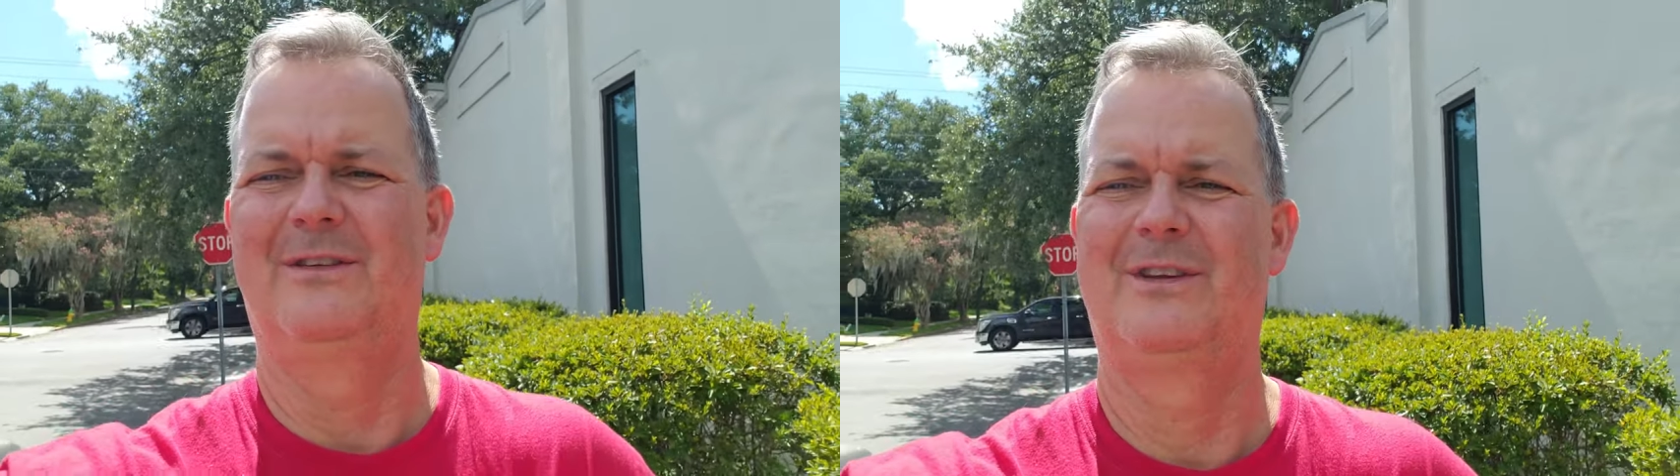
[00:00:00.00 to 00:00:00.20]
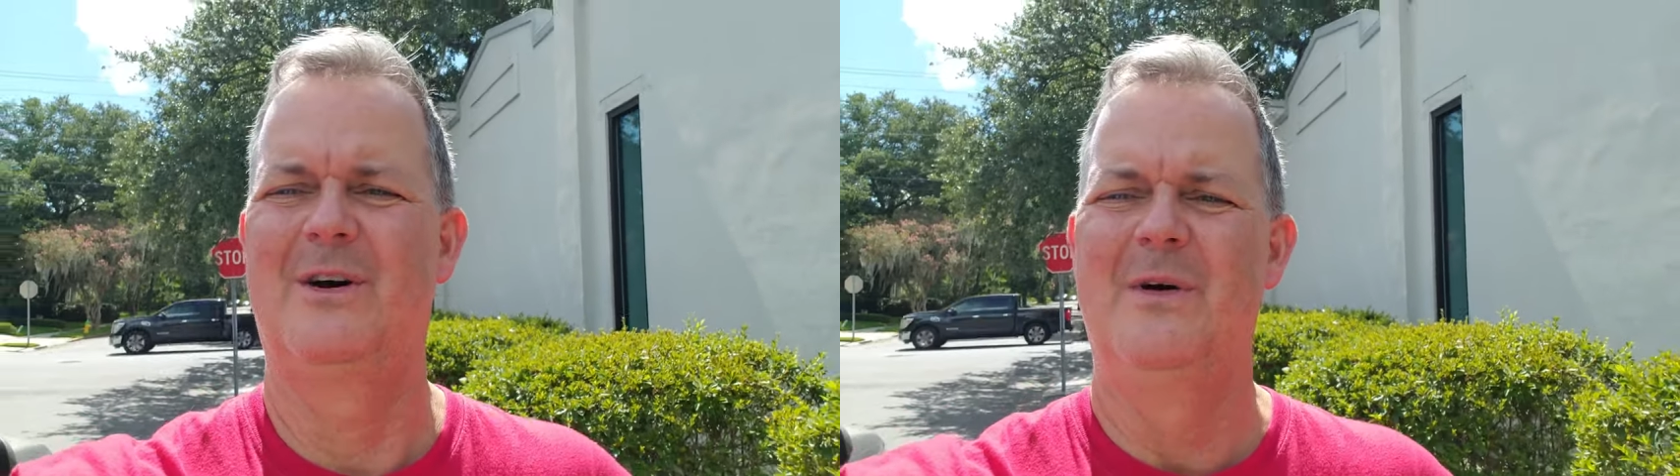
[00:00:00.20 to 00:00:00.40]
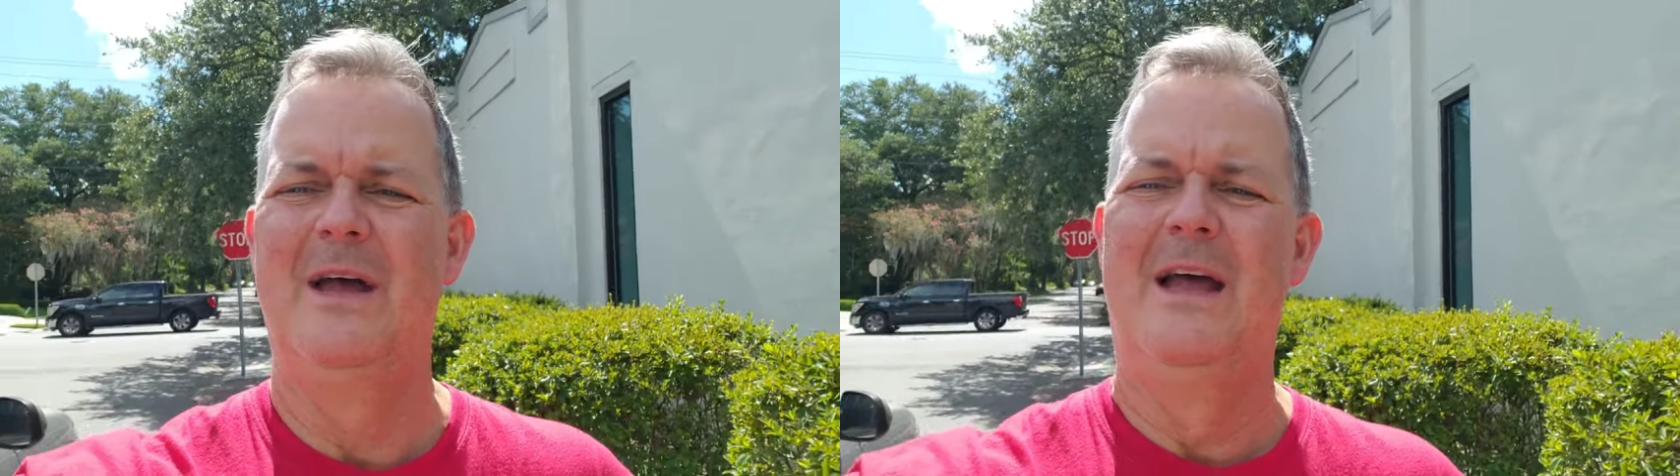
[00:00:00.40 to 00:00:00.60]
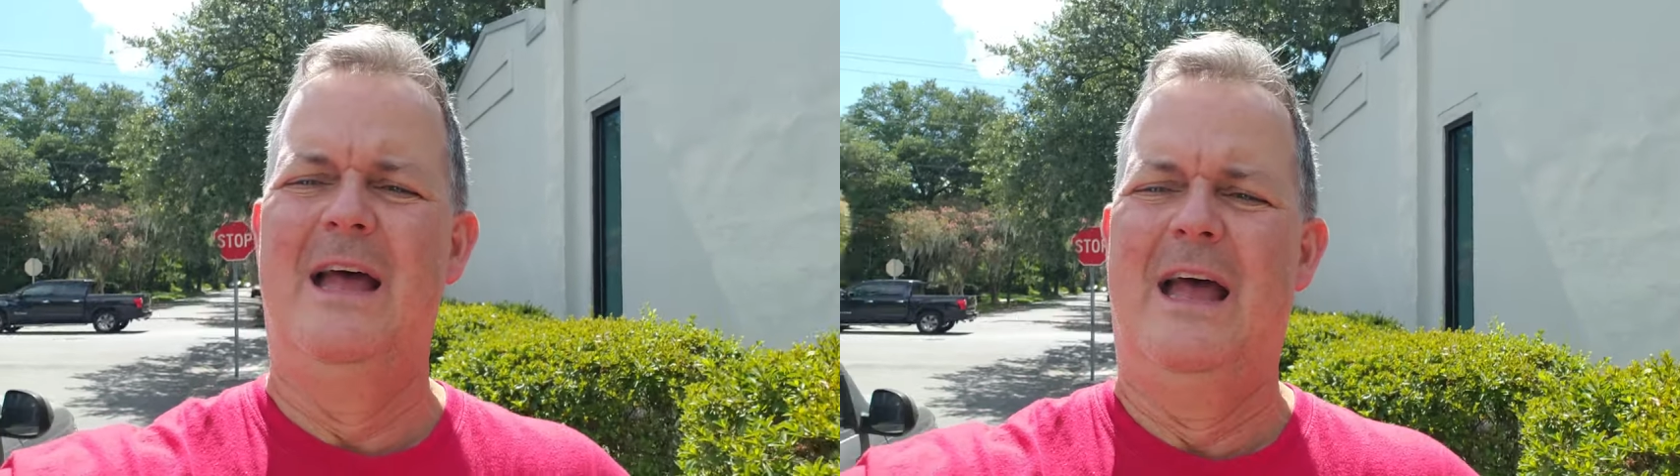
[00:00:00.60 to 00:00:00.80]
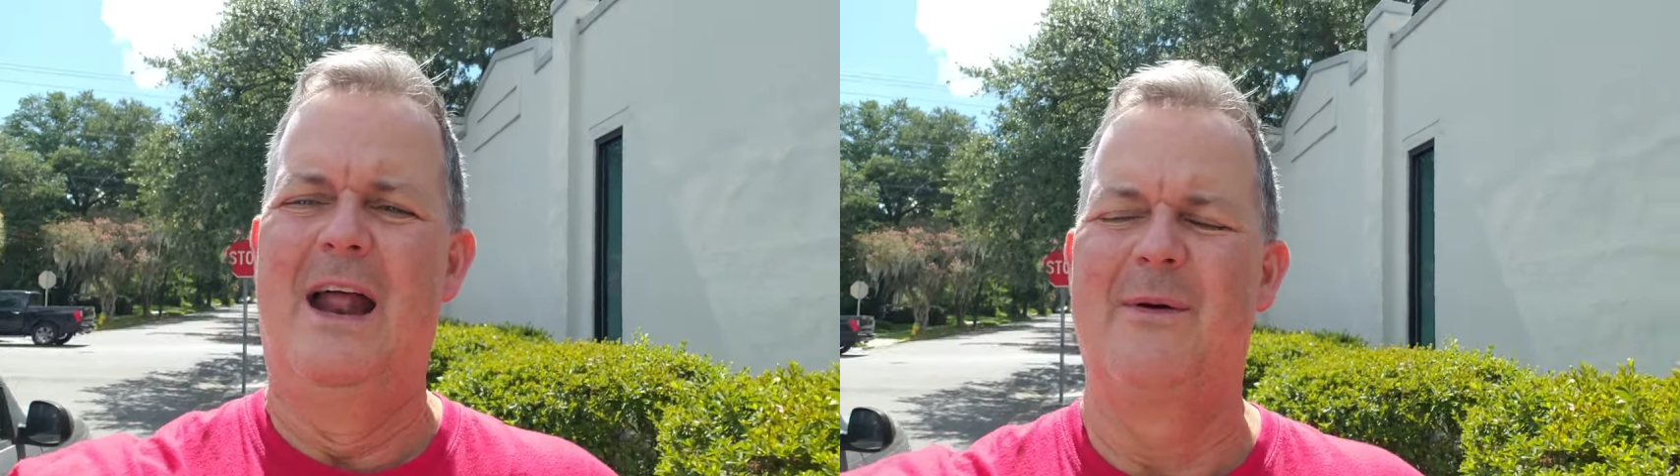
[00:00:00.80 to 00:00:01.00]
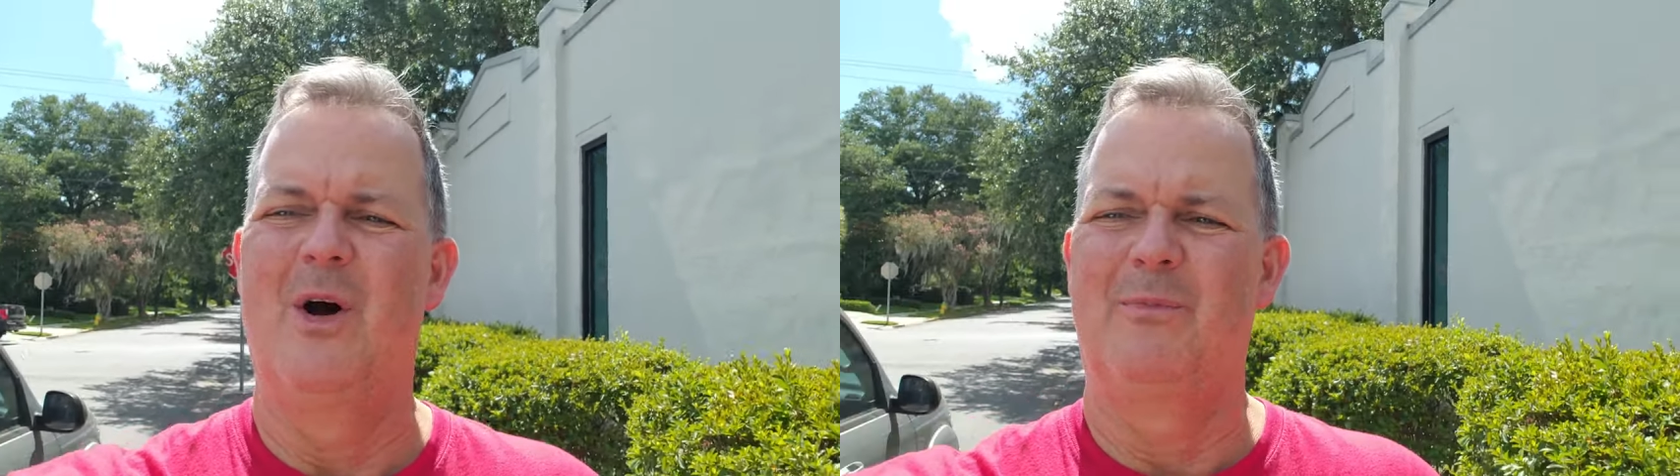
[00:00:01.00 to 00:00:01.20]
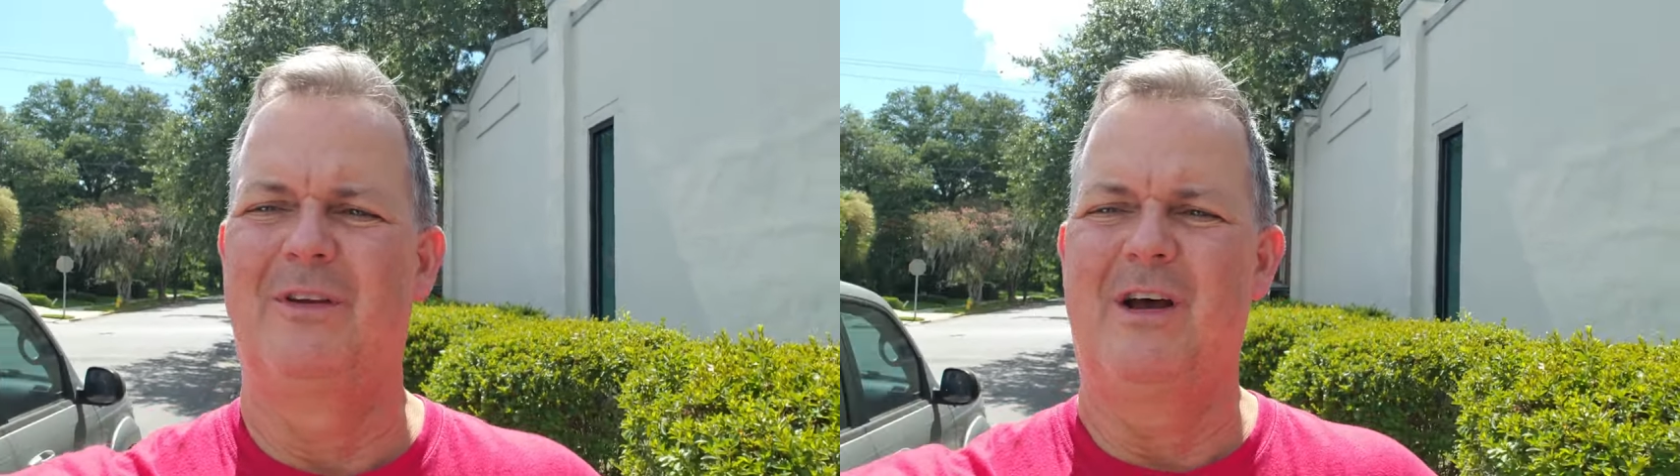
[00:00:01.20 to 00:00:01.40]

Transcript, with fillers: So anyway, hope this